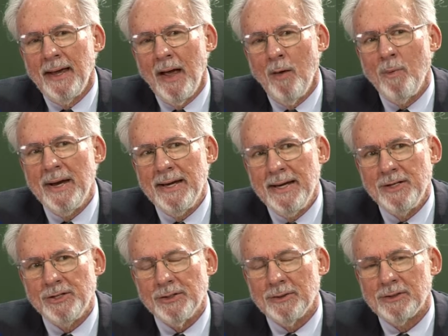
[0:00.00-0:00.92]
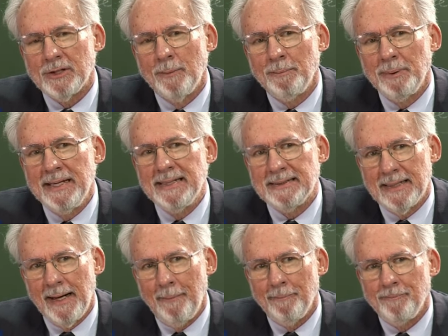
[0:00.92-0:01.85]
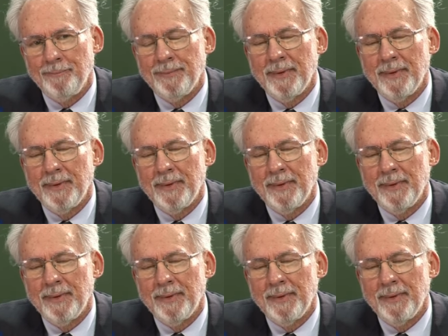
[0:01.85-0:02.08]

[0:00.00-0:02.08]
And we need you, so please come.